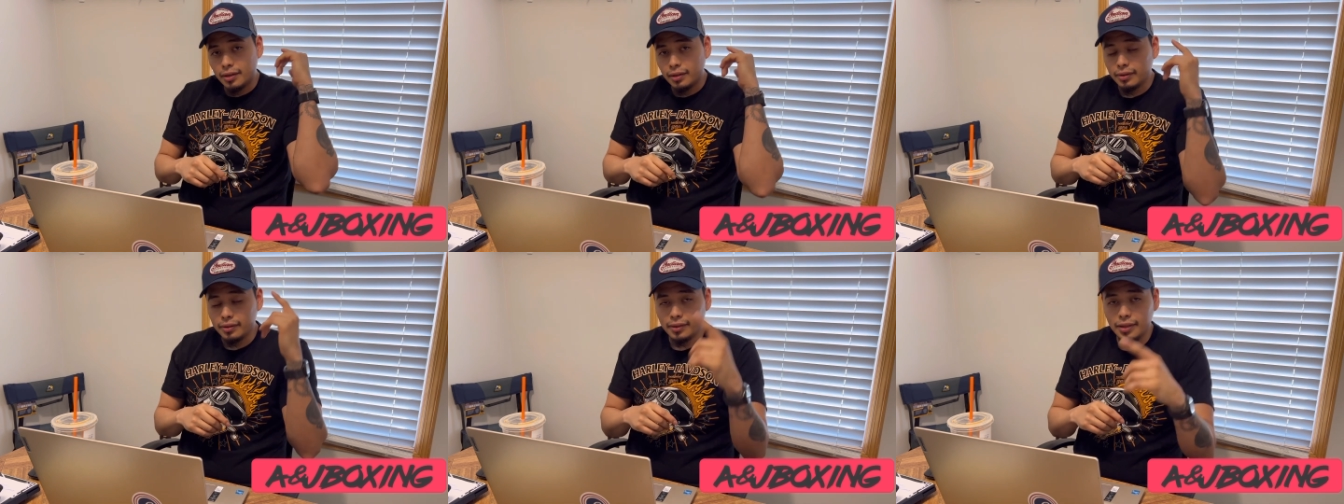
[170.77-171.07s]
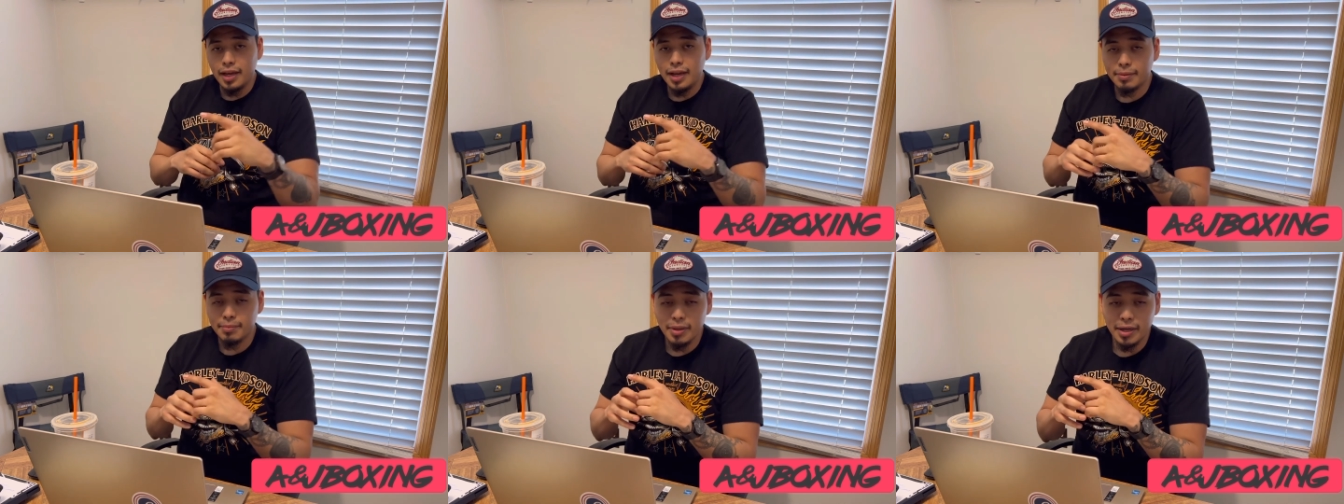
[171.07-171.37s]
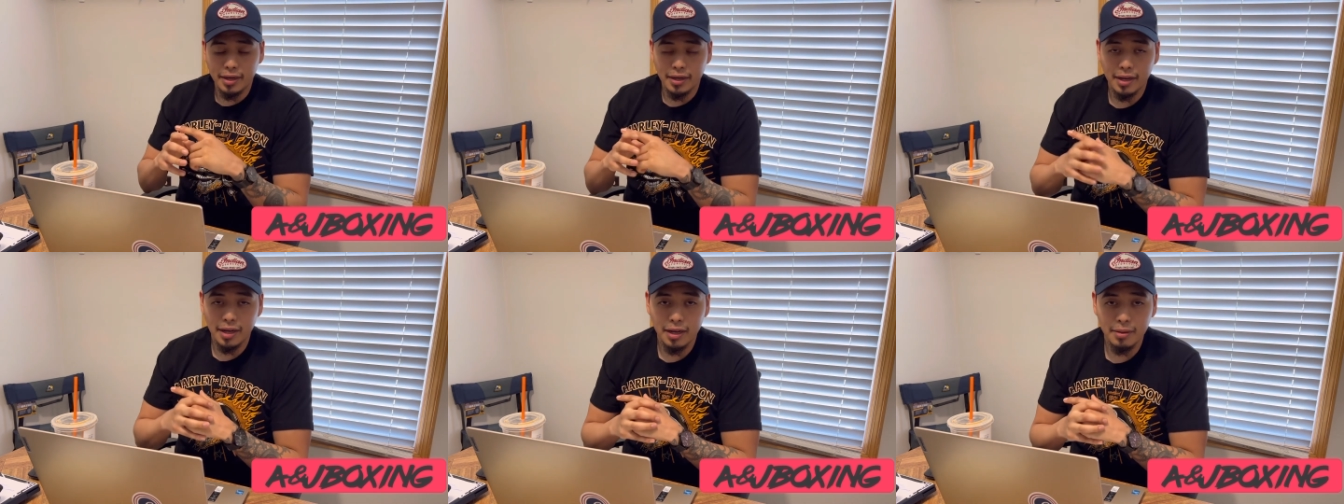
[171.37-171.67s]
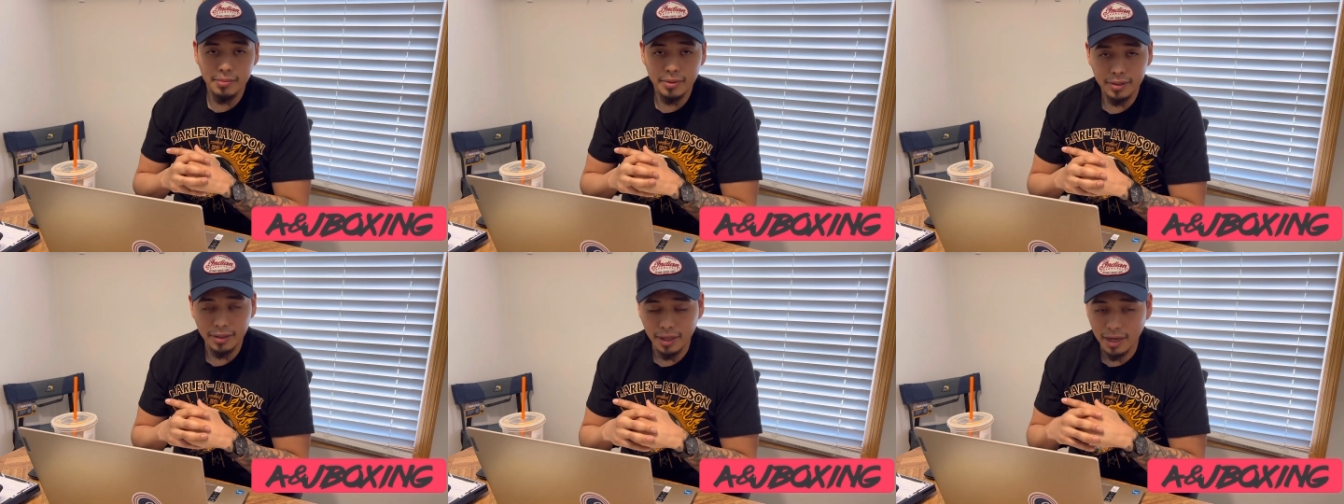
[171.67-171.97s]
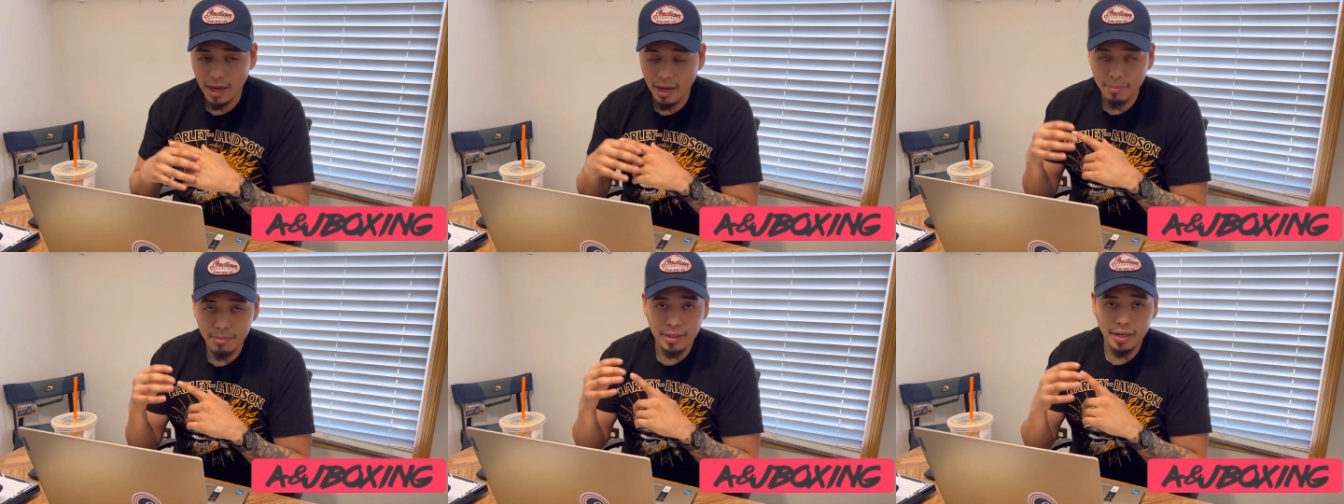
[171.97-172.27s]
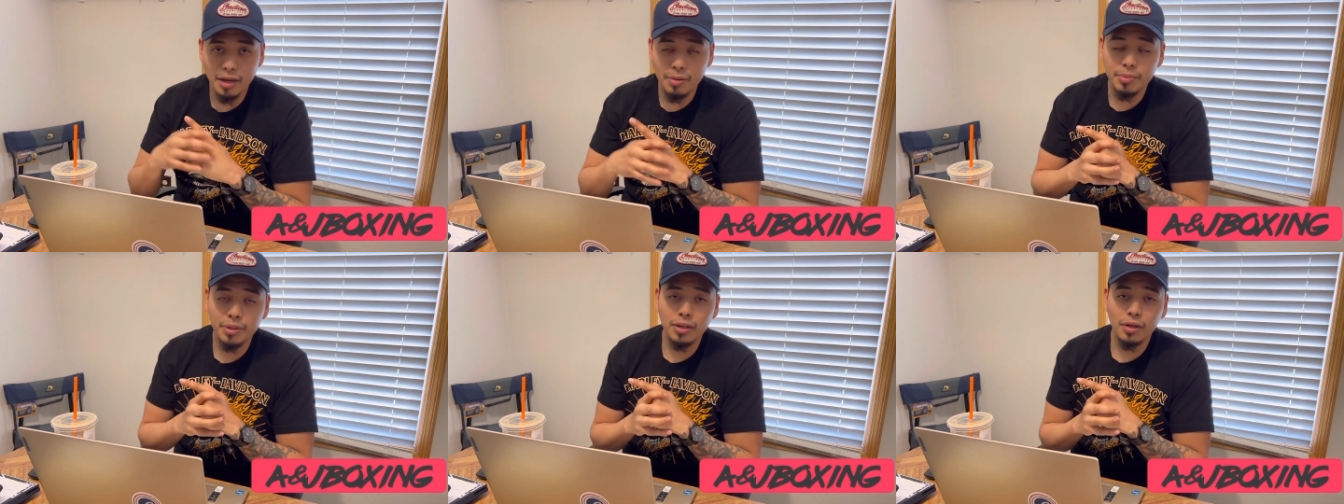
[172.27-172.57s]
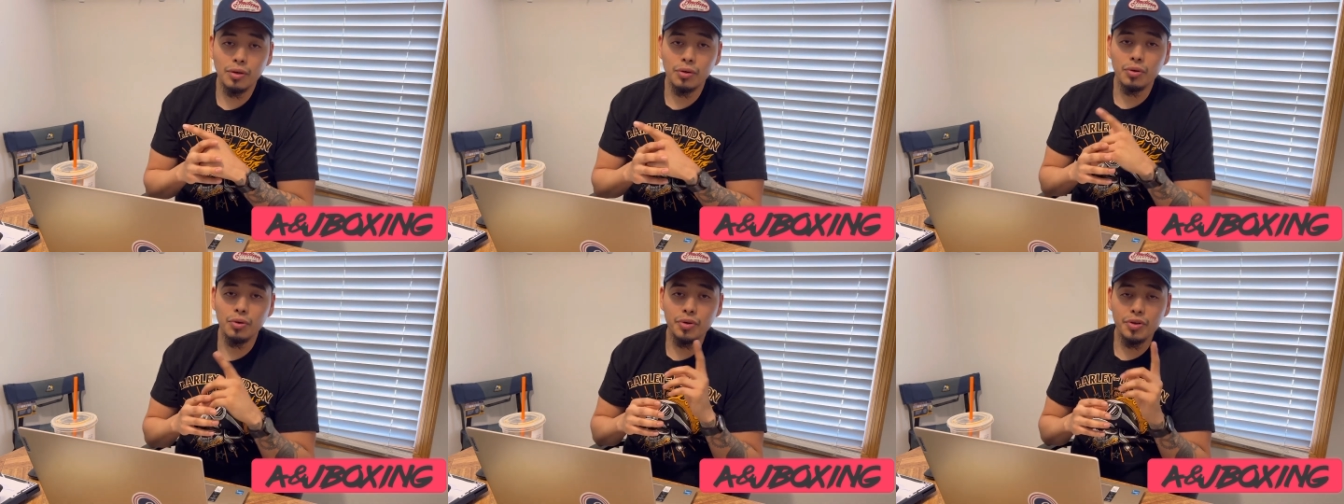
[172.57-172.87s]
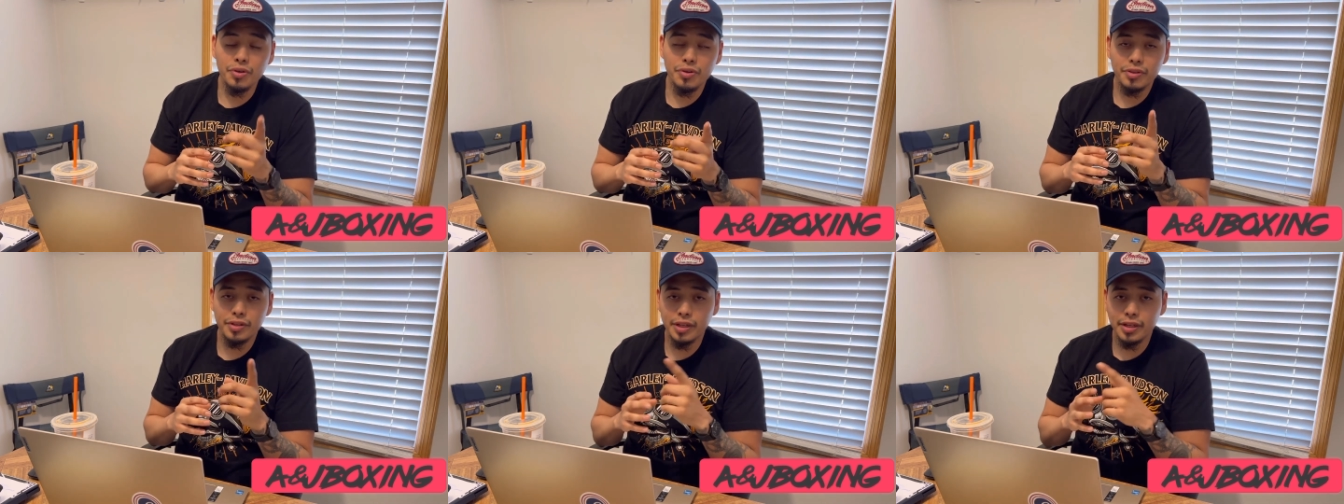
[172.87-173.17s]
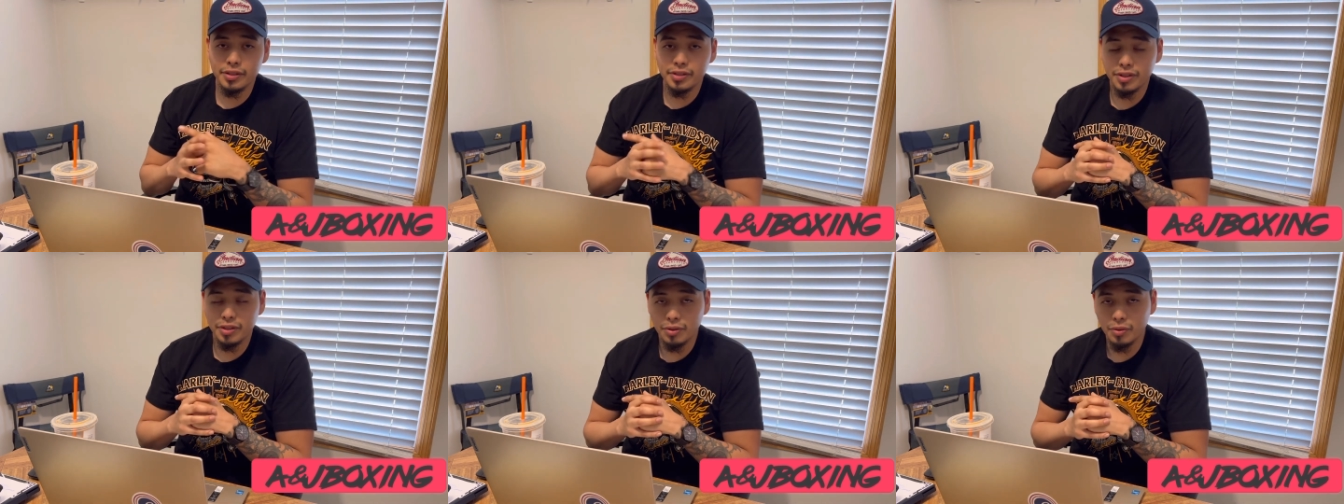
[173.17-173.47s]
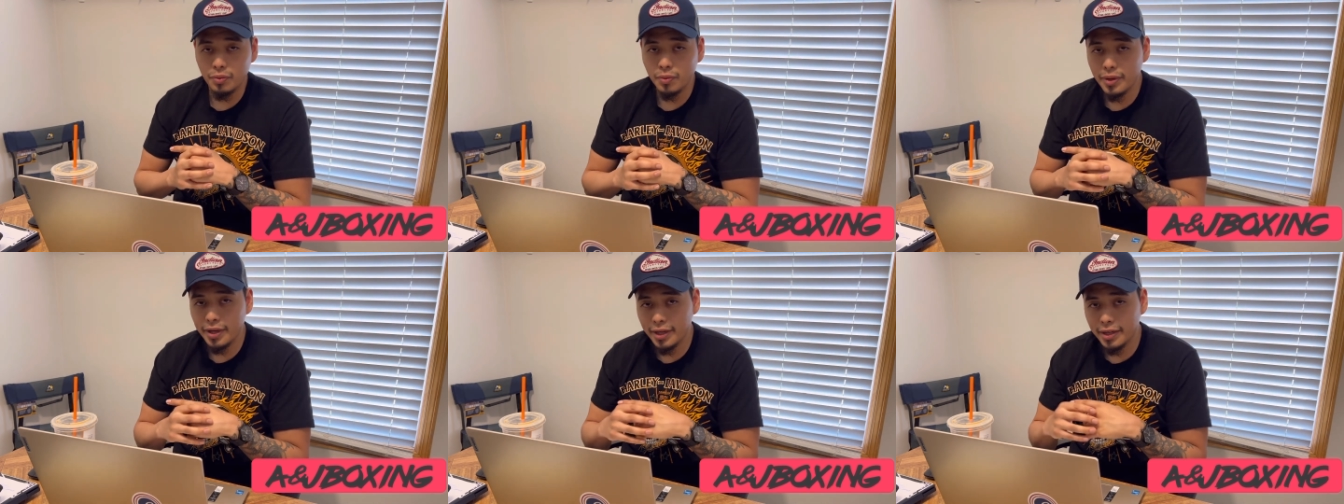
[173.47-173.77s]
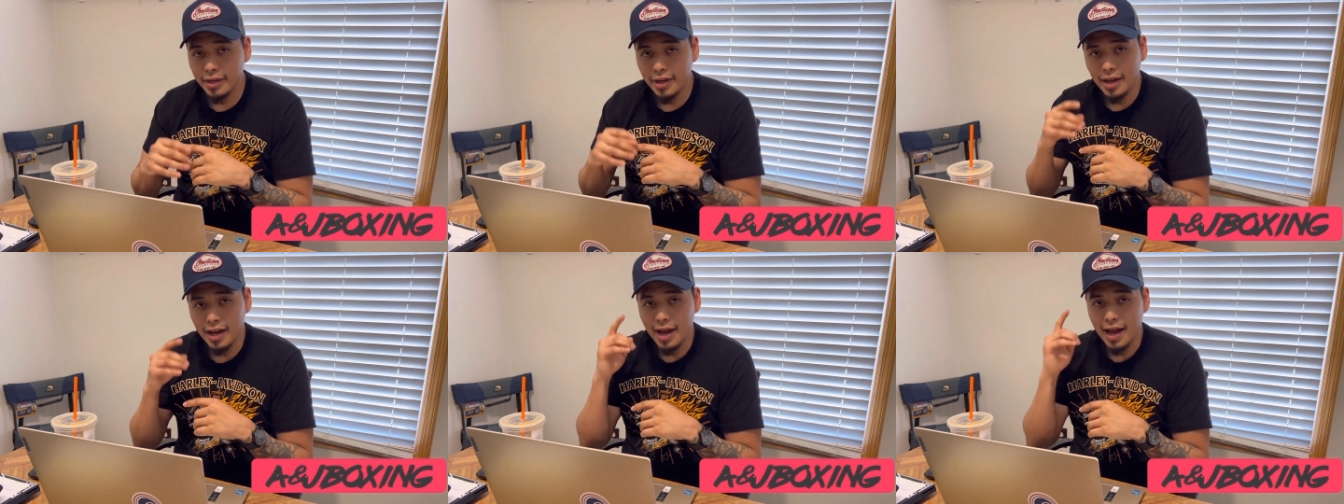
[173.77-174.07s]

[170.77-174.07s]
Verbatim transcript: Like my comment. Comment down below who you think is going to win.